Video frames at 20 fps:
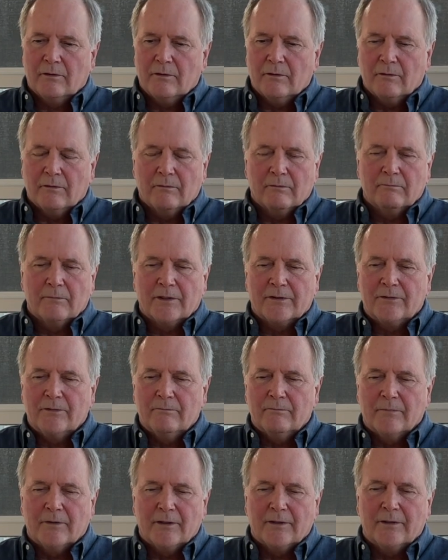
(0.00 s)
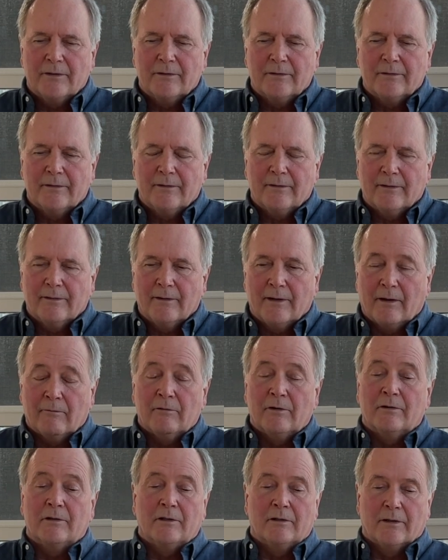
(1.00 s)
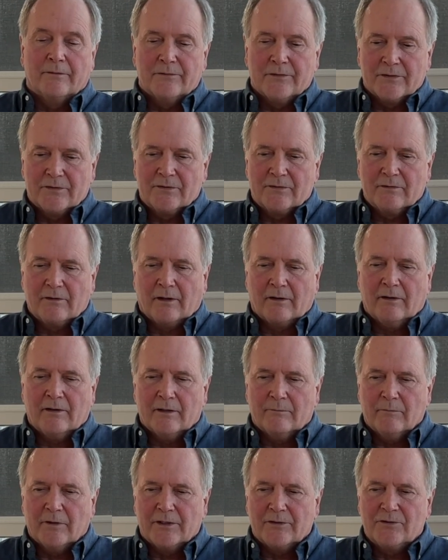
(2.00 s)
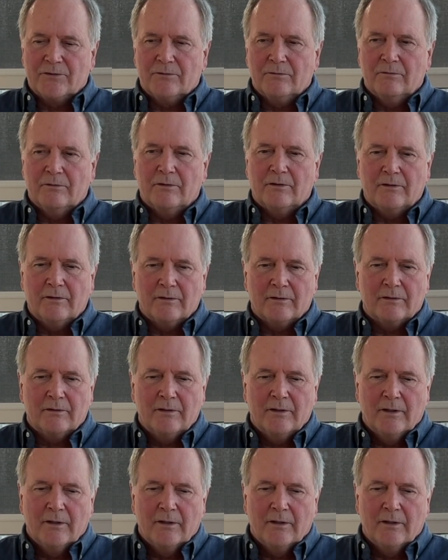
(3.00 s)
I really love the study that my student did